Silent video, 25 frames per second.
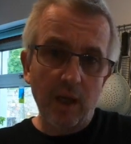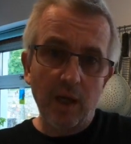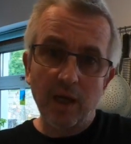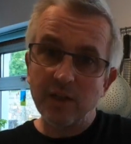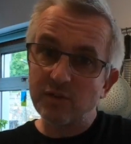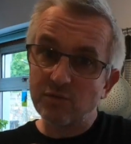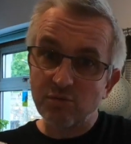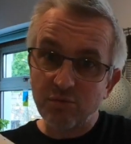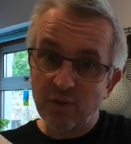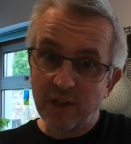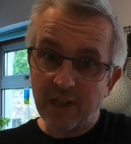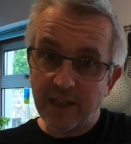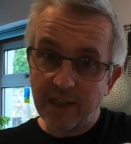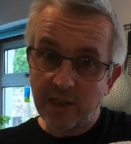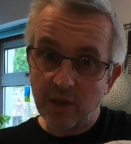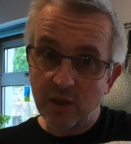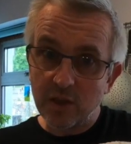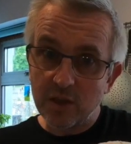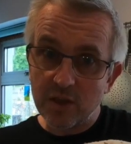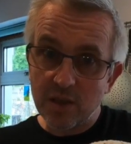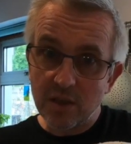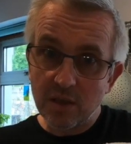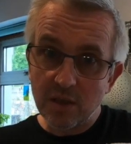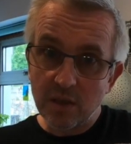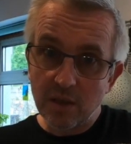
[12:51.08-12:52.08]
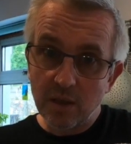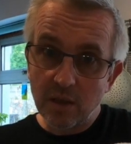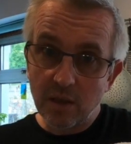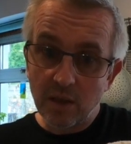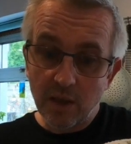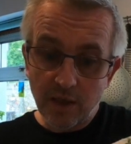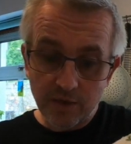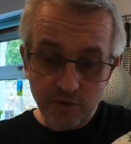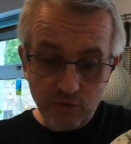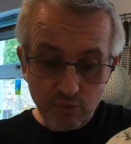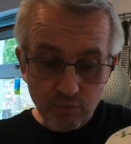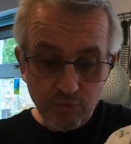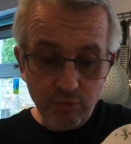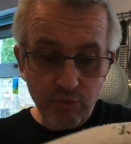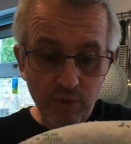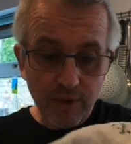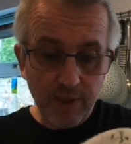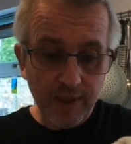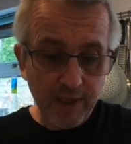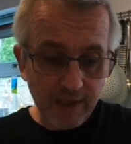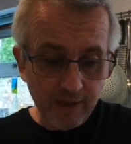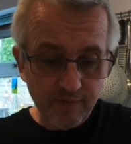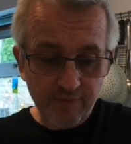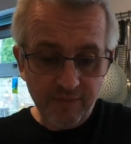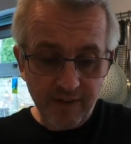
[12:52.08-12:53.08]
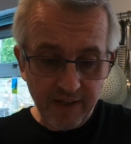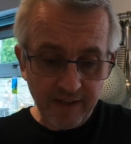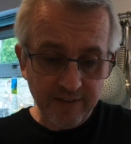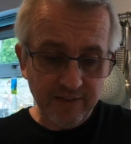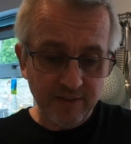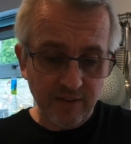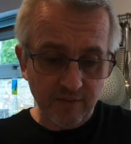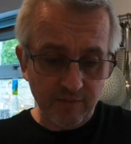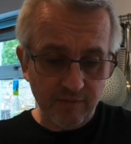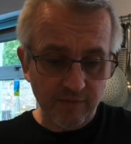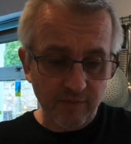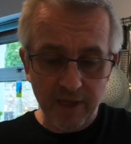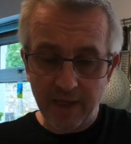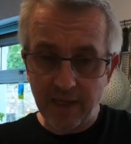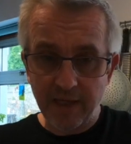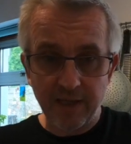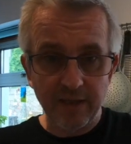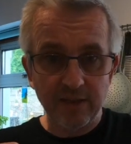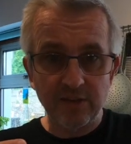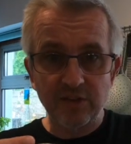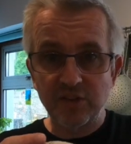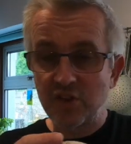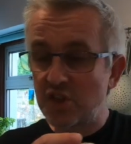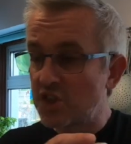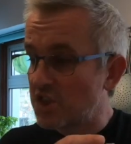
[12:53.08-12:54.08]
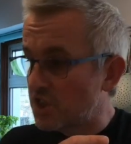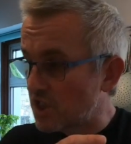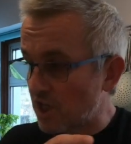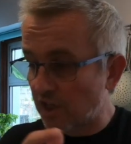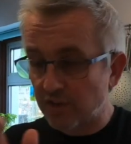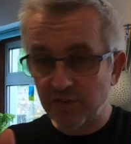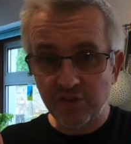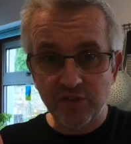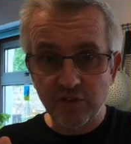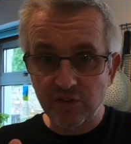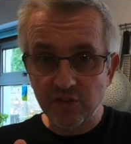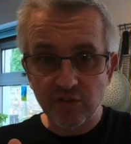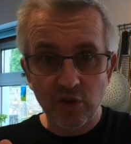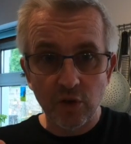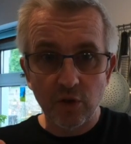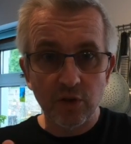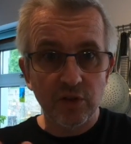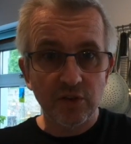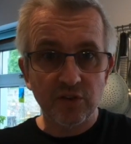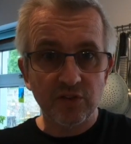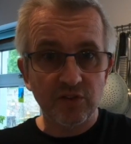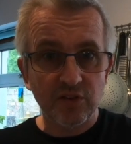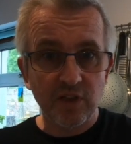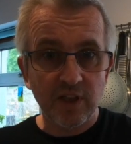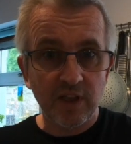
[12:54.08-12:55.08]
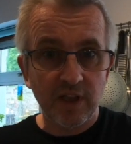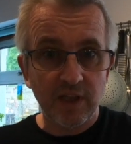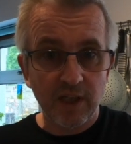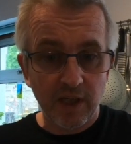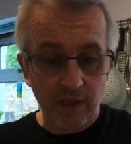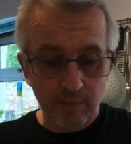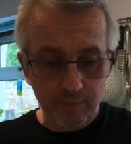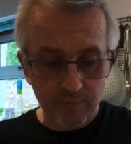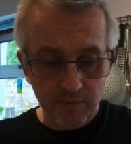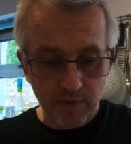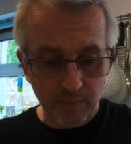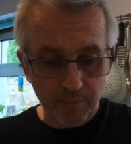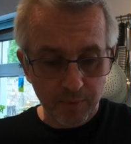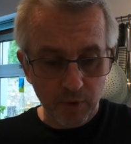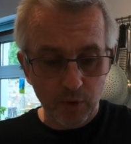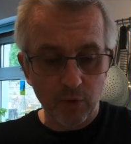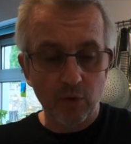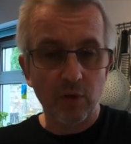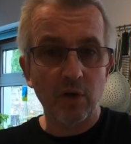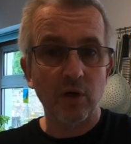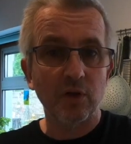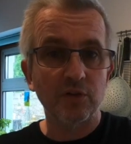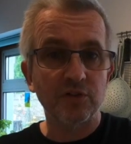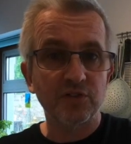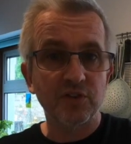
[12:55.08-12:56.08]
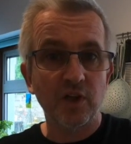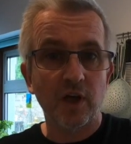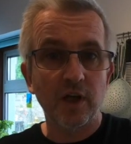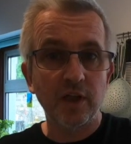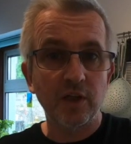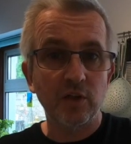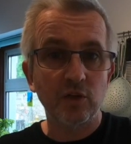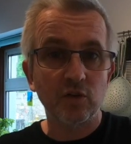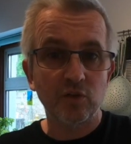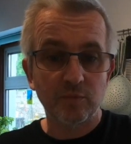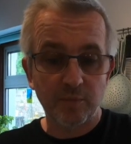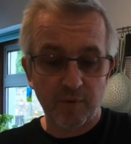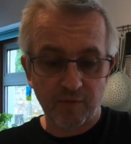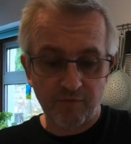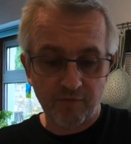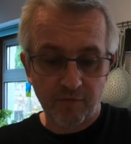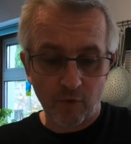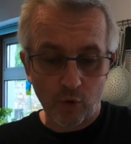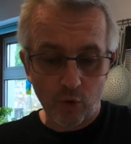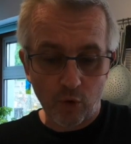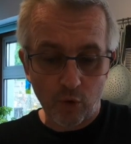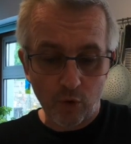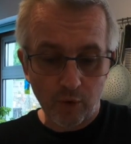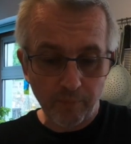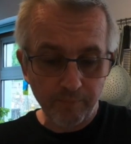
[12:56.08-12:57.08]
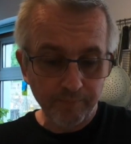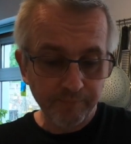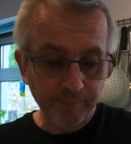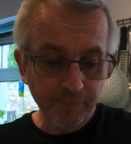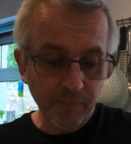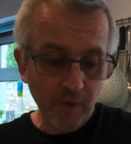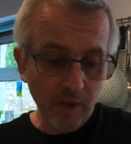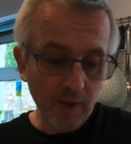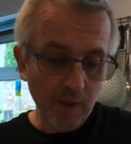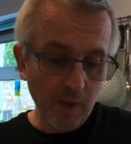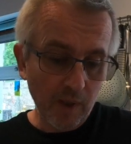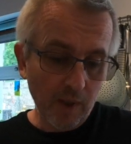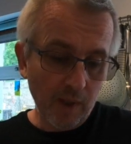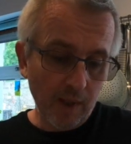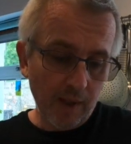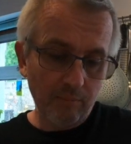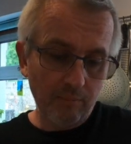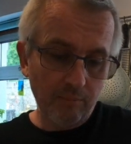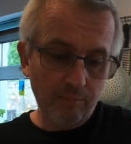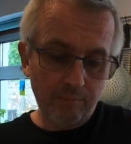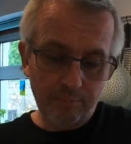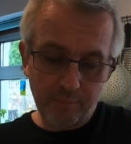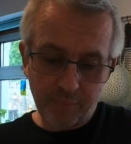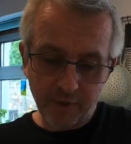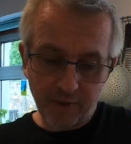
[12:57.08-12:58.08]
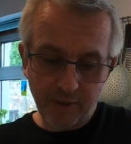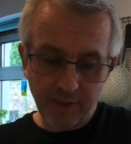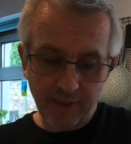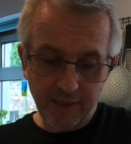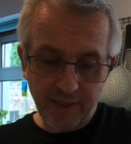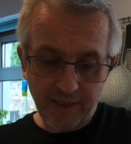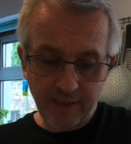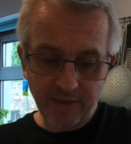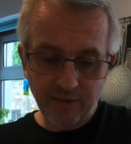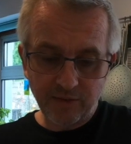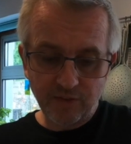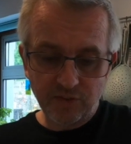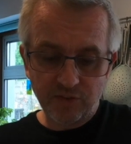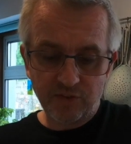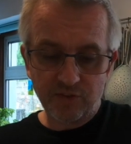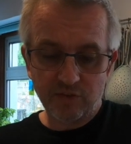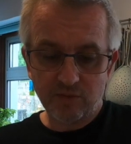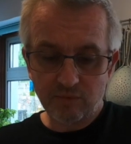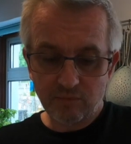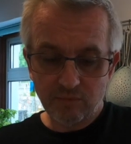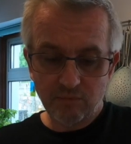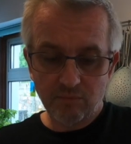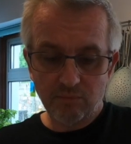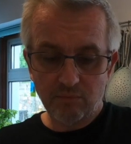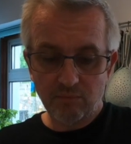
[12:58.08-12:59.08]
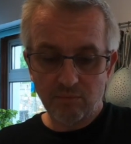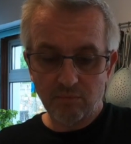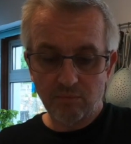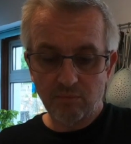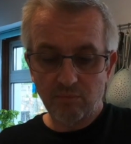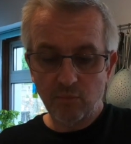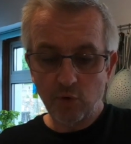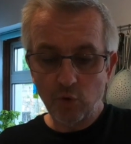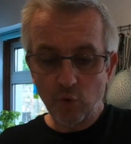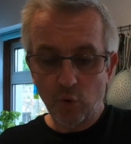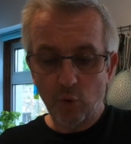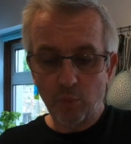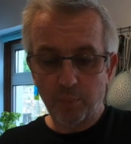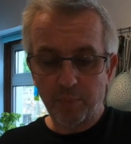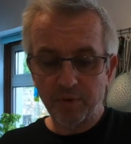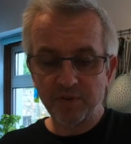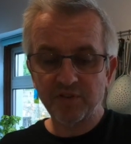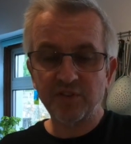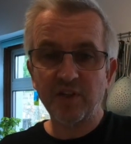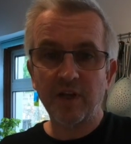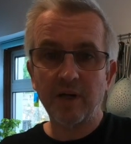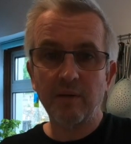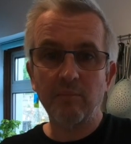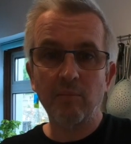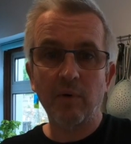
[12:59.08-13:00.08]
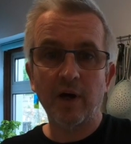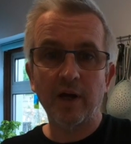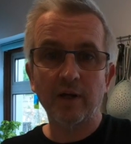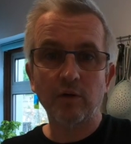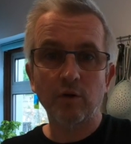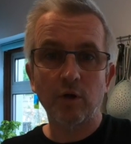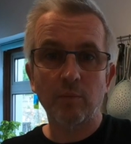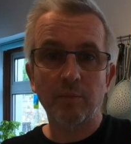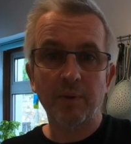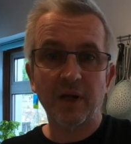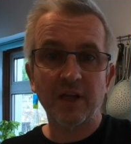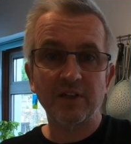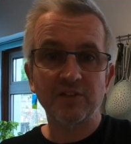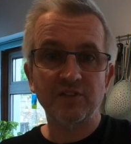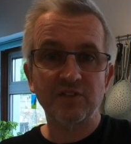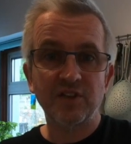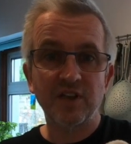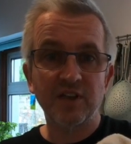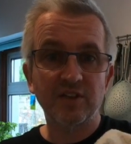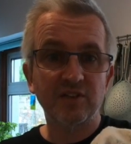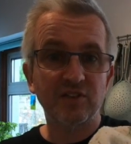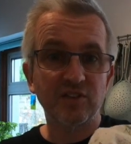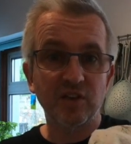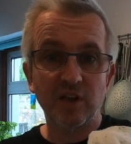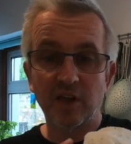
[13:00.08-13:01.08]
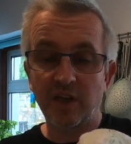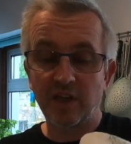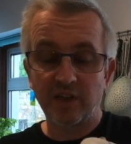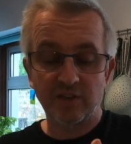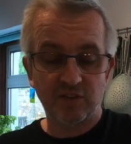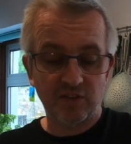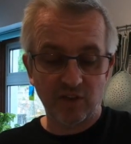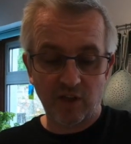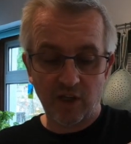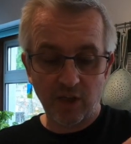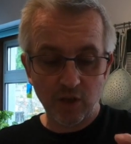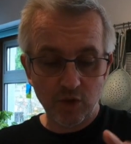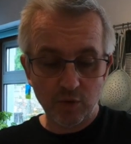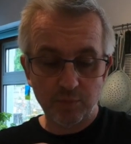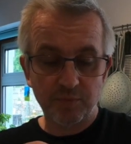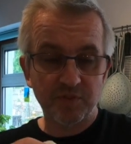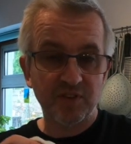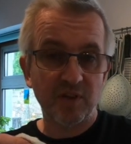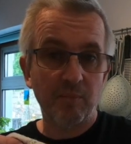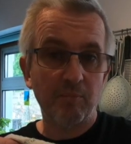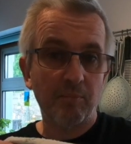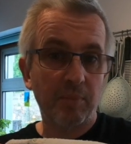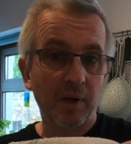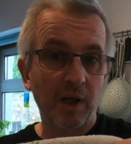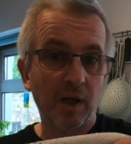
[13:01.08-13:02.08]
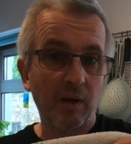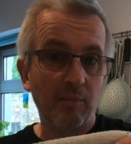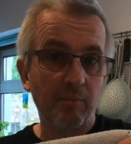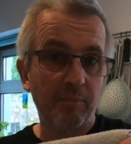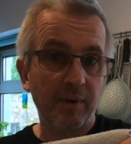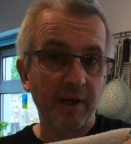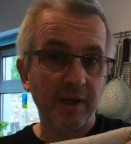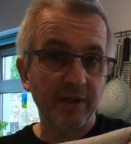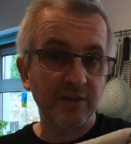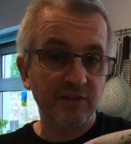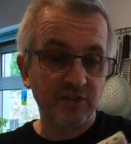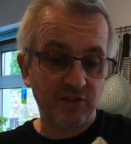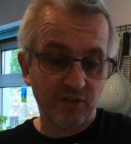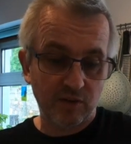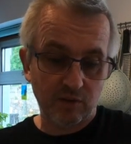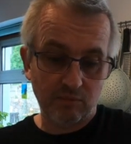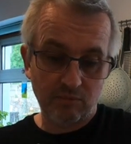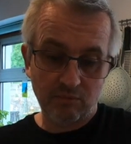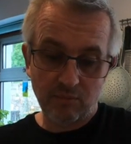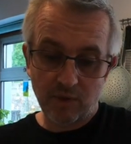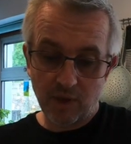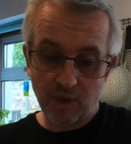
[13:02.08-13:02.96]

It's really good. It's really effective. It is just as good as the blue cloths that I used before, but it is 0% microplastics. It's 100% plant-based.